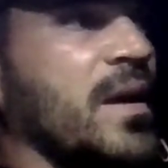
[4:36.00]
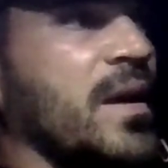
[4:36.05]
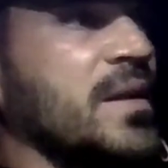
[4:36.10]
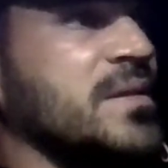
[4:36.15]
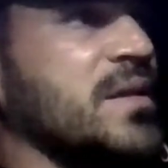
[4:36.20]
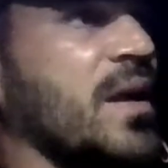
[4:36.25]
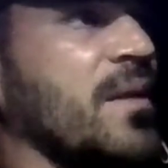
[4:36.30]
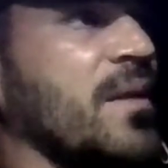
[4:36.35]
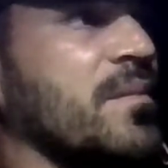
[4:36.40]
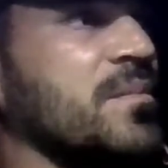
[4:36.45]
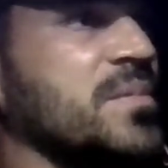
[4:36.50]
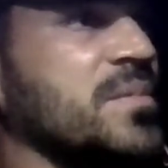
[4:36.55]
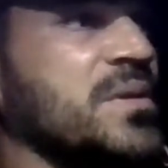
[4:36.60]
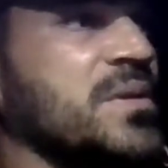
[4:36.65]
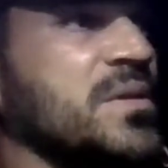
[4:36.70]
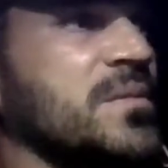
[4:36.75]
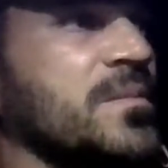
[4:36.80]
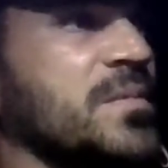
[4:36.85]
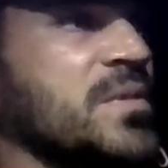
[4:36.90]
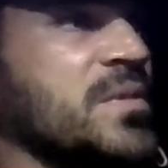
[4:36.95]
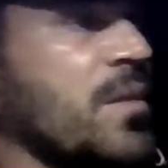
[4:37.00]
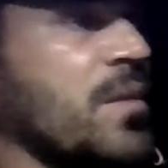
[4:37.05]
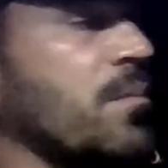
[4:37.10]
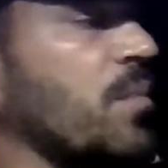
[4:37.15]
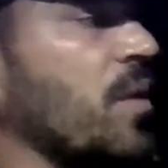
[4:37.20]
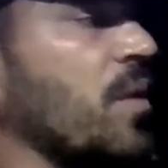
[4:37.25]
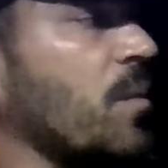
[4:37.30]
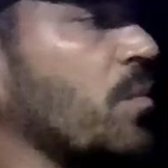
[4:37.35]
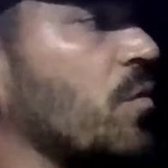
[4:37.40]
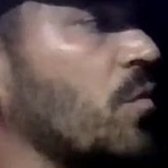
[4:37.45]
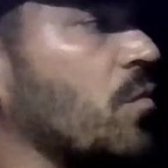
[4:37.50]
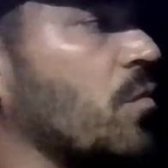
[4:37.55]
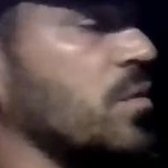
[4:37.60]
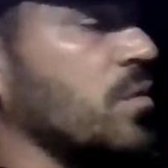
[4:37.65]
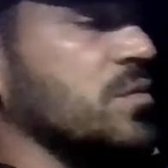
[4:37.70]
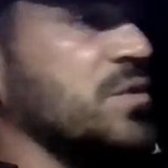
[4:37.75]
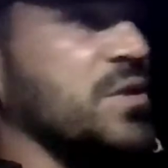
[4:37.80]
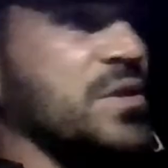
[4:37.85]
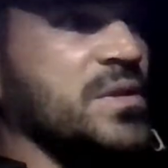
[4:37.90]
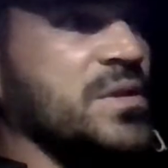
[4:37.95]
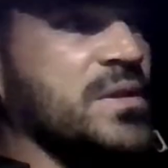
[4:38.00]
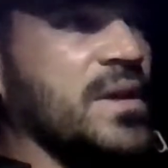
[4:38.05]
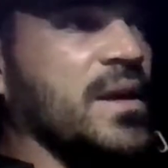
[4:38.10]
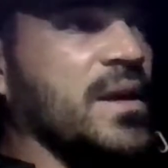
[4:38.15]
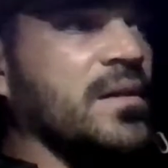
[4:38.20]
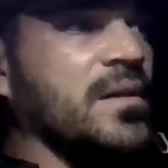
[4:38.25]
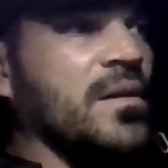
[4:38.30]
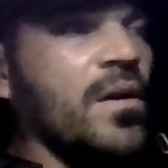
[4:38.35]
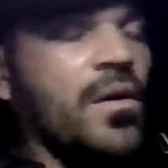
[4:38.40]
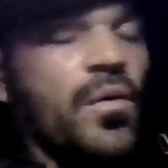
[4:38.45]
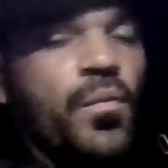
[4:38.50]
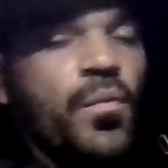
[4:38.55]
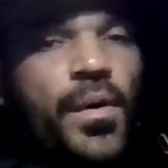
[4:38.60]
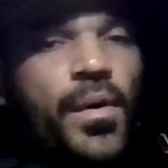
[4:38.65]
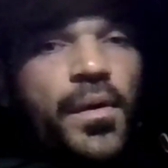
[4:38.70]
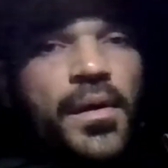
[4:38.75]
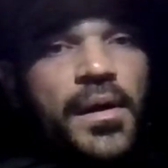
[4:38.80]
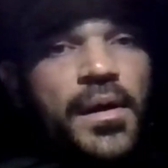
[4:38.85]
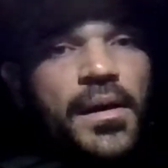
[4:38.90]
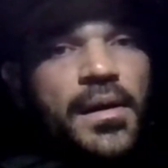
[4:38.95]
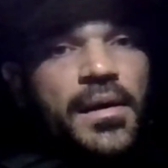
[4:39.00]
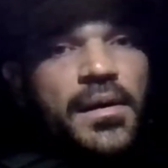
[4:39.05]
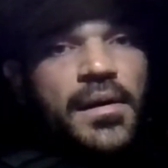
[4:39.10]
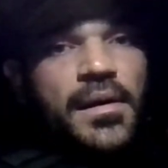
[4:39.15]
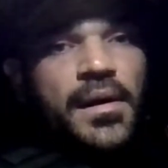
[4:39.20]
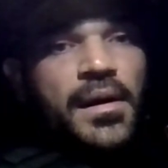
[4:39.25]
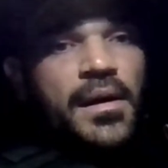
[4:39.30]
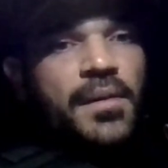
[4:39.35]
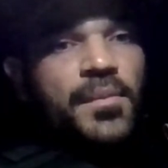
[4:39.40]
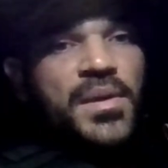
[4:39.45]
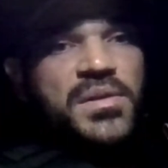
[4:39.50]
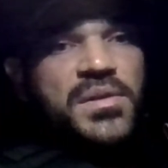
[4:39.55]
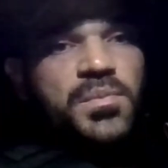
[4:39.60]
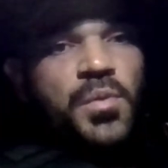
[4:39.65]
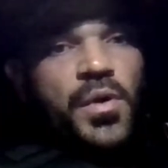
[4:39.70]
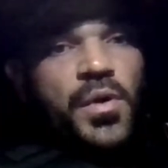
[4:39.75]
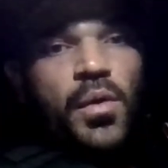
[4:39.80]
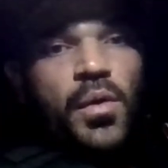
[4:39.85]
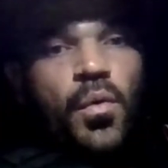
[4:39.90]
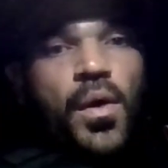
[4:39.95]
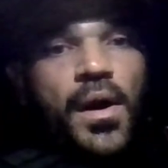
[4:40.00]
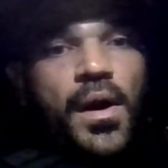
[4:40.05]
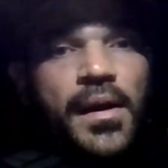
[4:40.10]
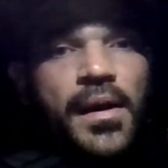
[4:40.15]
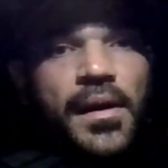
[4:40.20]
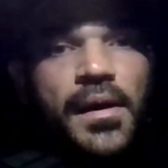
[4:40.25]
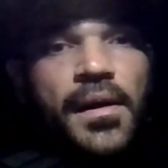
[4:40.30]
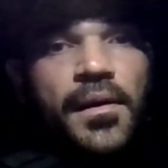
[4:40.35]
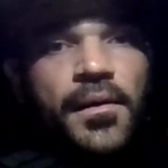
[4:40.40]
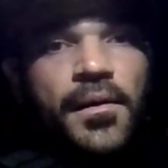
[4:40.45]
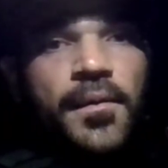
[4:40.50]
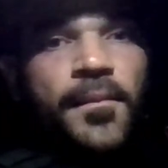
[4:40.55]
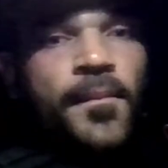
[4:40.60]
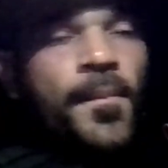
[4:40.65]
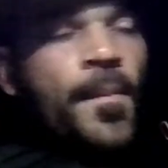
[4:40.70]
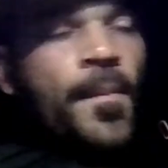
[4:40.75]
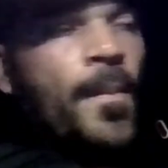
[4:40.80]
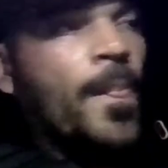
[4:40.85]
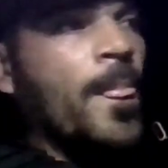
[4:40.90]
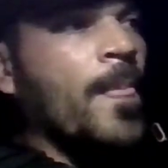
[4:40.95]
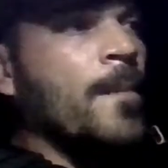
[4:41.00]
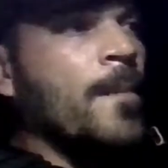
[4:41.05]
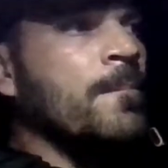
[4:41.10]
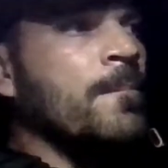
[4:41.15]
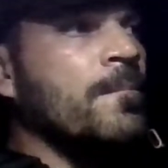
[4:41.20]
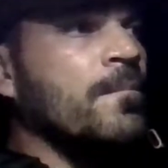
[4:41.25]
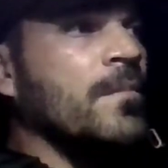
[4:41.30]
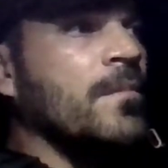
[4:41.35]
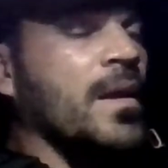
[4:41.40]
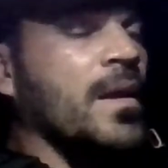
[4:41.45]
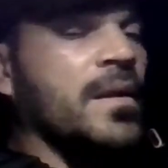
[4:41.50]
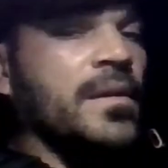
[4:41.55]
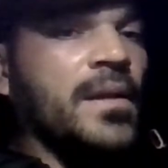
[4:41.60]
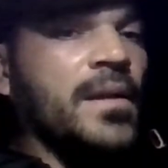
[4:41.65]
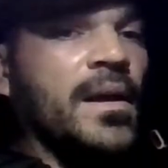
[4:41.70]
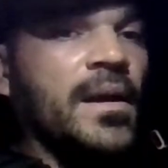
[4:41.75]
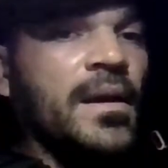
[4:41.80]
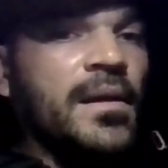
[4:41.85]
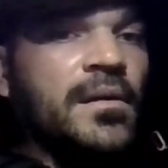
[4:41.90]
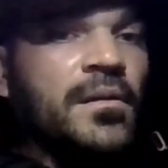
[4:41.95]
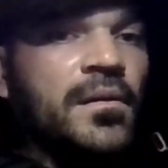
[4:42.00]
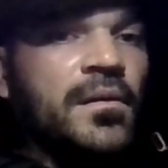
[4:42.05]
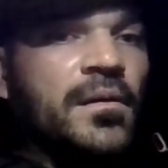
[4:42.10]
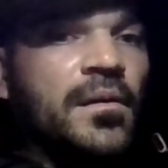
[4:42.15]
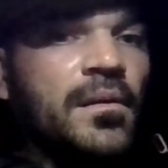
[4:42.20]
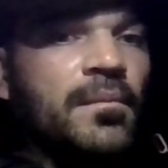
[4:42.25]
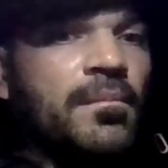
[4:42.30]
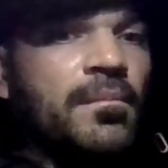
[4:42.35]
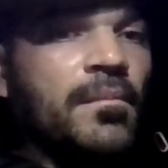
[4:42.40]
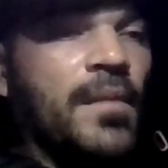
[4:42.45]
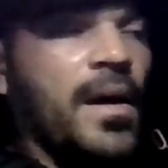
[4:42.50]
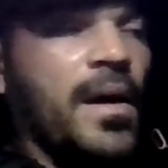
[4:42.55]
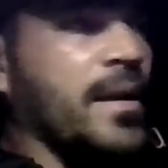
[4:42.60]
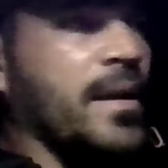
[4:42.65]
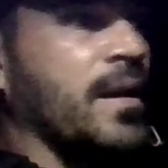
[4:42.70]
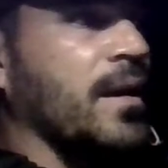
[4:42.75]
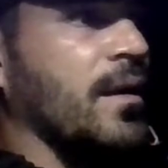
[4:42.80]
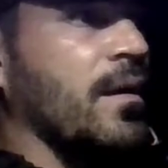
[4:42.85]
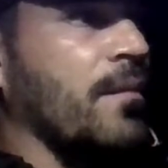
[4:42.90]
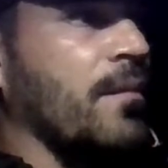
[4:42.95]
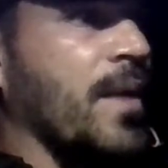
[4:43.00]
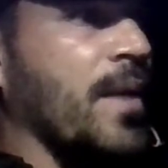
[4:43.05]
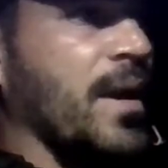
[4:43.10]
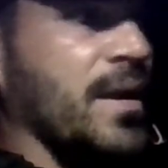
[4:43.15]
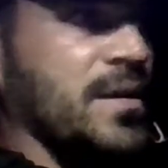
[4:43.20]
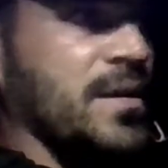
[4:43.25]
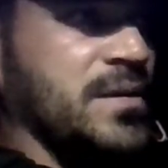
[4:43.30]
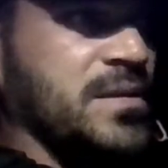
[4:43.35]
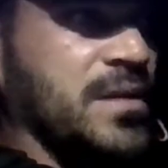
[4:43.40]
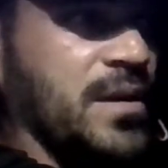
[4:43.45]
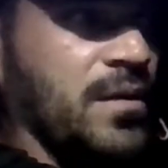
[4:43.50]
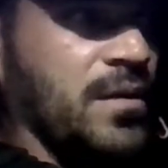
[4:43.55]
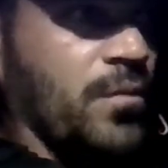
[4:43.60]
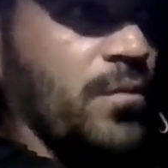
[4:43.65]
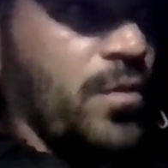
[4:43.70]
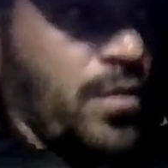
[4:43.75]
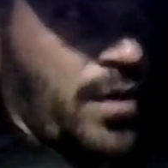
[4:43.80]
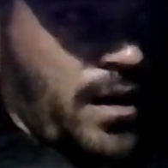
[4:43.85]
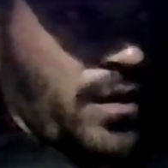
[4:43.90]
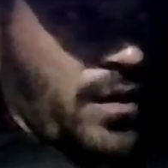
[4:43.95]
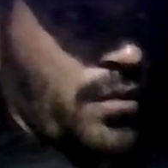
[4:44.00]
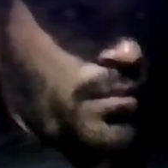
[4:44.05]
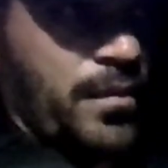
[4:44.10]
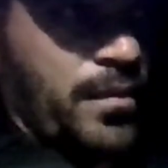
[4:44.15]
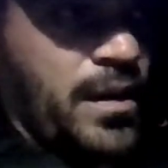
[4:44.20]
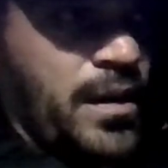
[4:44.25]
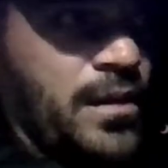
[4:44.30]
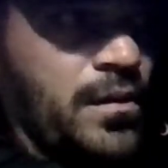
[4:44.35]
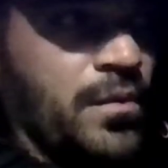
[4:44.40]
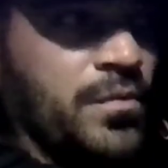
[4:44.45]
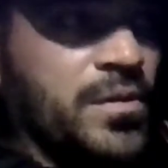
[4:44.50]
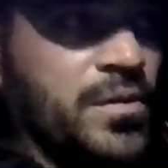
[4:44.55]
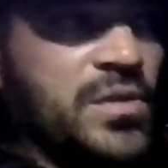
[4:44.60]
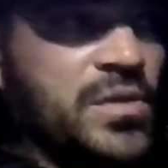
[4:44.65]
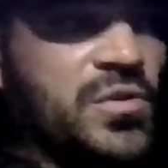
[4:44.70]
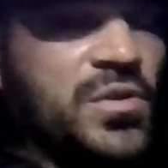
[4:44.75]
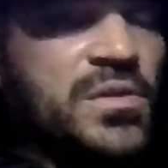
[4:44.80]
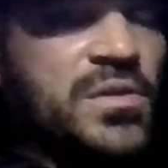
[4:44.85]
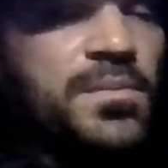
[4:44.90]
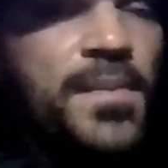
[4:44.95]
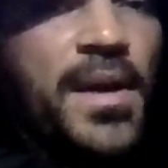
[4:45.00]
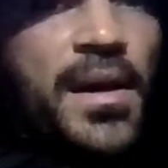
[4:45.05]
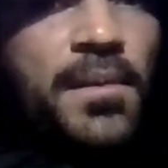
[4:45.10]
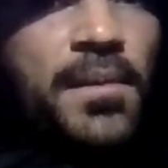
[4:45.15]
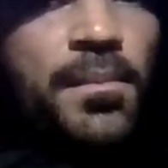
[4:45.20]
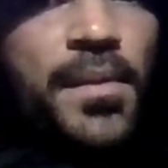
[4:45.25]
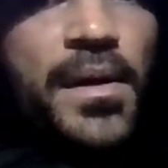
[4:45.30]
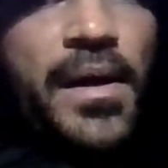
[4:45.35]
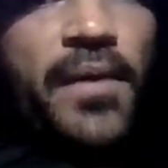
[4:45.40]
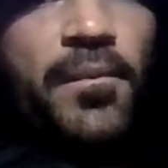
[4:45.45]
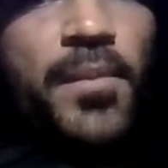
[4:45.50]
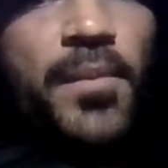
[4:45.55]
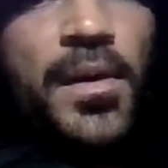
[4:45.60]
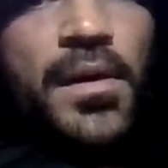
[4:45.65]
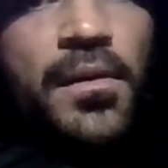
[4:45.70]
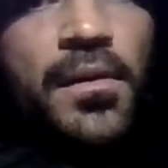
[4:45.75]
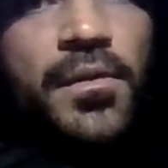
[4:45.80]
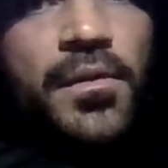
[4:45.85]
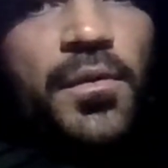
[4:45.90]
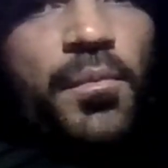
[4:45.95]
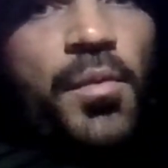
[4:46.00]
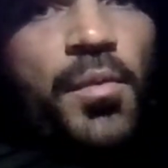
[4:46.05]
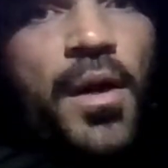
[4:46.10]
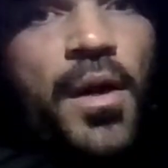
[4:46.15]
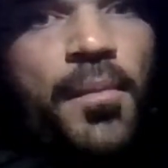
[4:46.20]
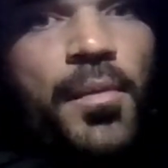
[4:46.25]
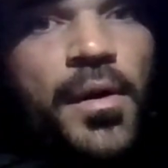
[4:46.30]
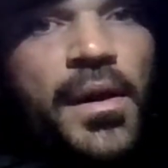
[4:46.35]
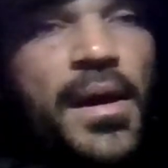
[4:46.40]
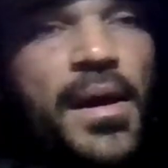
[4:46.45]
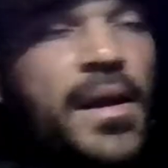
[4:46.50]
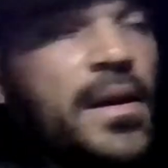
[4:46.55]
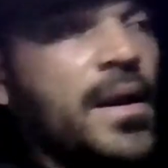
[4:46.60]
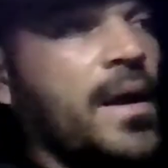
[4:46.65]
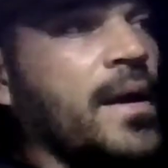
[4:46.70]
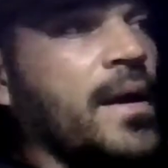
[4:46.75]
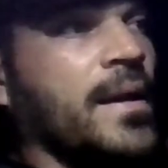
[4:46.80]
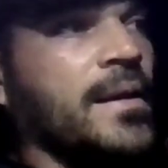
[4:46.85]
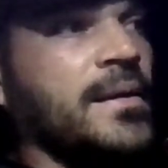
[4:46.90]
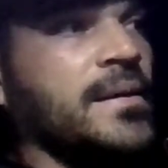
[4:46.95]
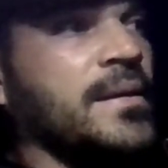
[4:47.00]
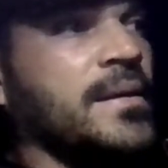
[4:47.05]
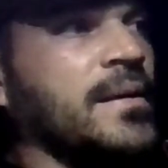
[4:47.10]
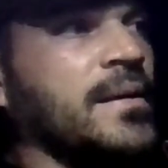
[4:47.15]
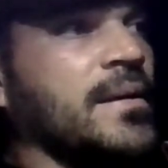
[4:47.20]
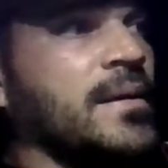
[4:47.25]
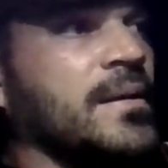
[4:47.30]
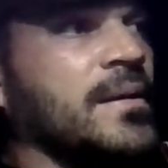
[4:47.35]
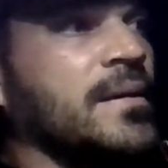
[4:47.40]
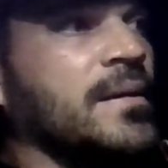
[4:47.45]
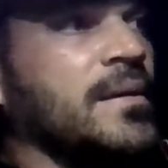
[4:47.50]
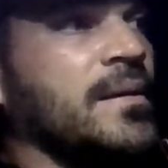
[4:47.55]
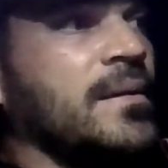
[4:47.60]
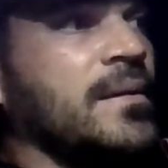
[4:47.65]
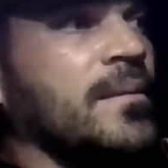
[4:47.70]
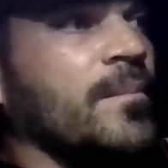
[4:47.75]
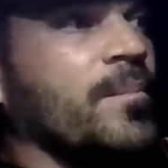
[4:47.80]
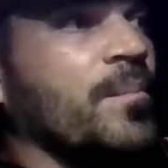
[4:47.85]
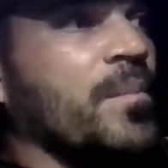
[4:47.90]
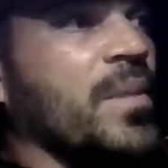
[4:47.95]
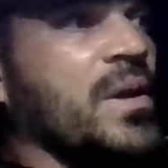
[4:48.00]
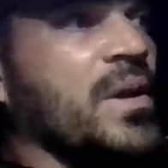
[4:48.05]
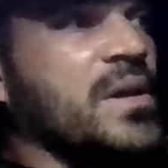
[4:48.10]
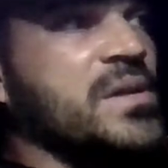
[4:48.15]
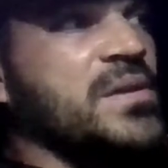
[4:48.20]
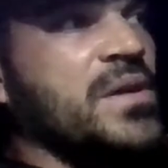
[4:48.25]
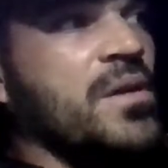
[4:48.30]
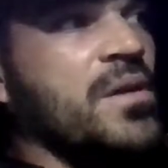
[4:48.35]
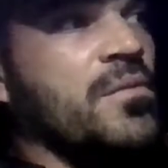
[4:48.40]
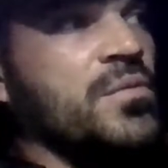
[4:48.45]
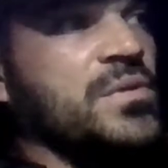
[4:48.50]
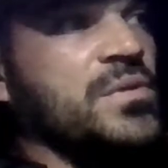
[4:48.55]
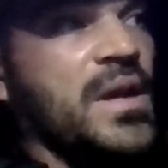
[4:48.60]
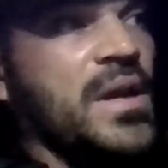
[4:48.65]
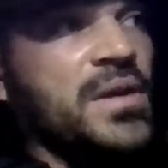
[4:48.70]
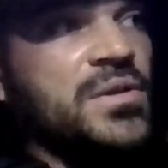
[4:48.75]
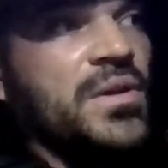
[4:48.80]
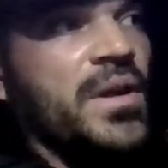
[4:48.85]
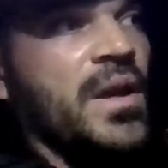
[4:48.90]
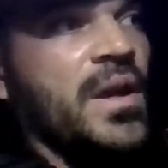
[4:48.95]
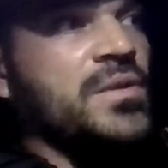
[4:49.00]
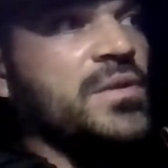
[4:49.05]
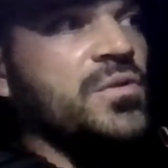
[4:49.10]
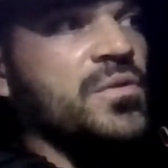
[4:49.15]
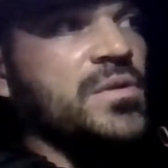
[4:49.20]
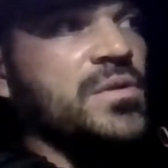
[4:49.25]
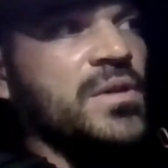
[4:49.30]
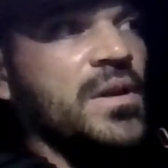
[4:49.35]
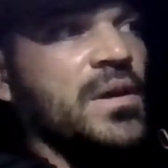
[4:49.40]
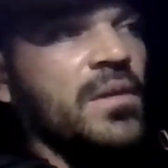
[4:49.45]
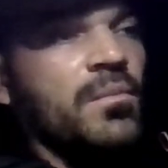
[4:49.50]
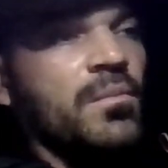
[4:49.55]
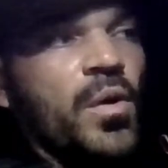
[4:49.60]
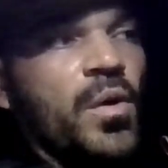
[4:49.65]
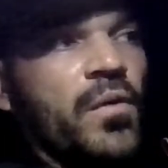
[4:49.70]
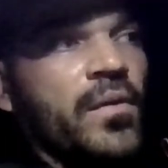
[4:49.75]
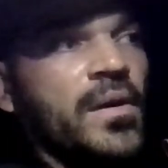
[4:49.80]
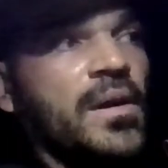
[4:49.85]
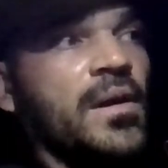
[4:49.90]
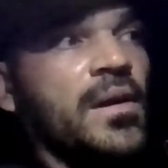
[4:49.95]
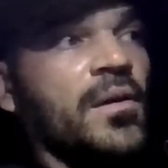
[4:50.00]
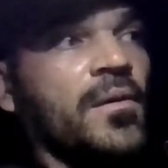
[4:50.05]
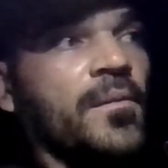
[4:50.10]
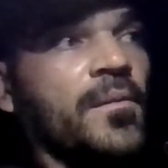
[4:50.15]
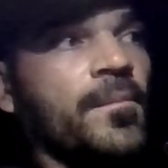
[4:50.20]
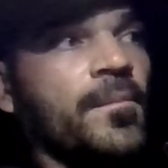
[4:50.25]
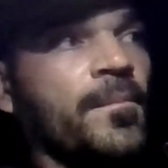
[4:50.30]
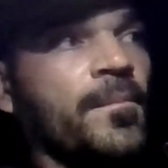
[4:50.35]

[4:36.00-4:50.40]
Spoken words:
of times some people will just say, no, we're good, it's pretty quiet here. And then I can come back and say, well, I don't mean no disrespect, but I've been on your property at night because I was actually interested in moving here